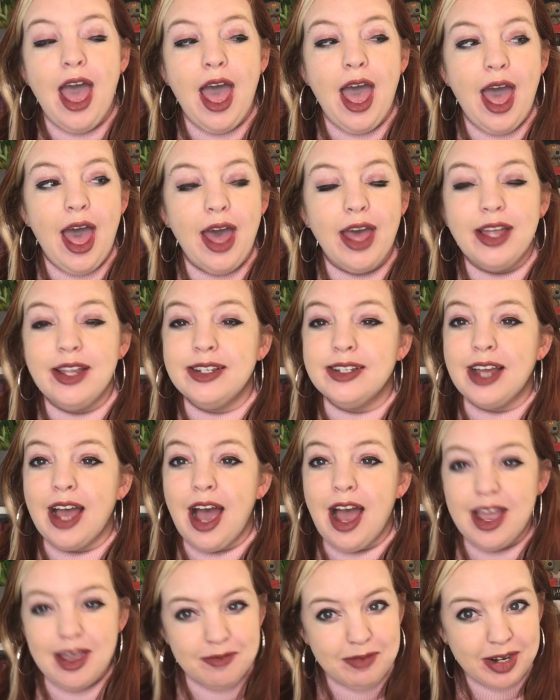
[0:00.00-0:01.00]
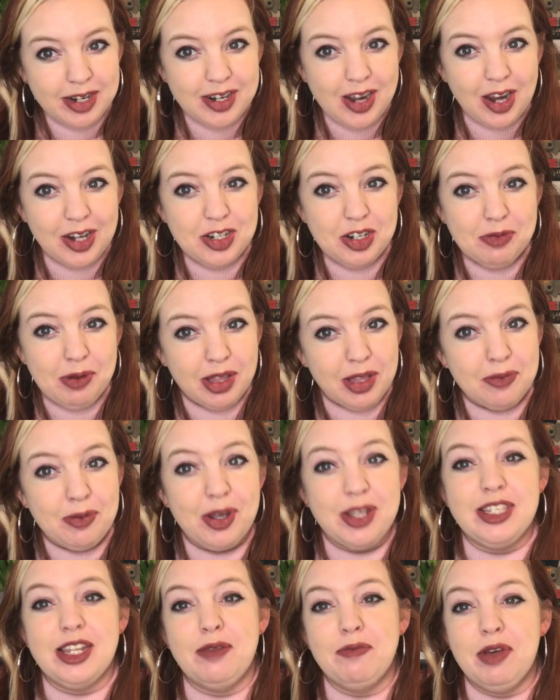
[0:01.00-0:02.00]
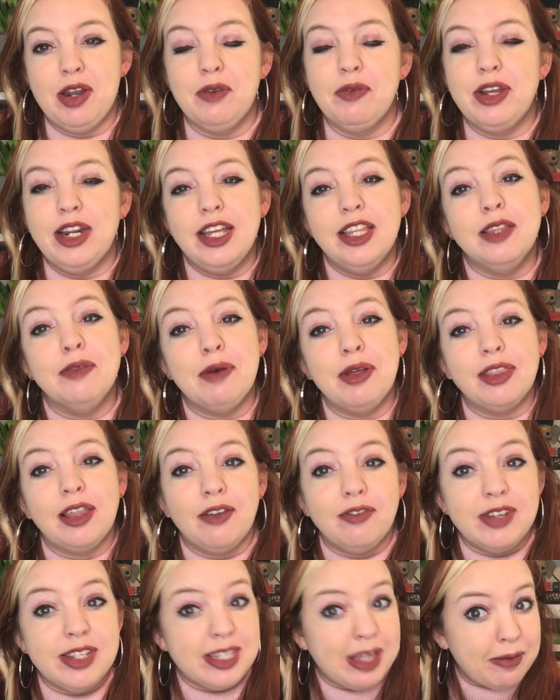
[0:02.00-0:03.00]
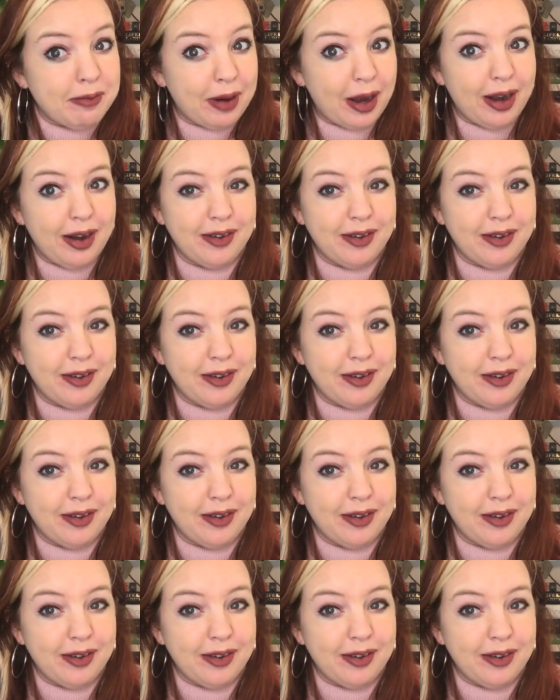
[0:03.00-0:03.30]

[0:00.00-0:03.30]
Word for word: and I am going to talk to you about the books that I'm going to read in the month of December.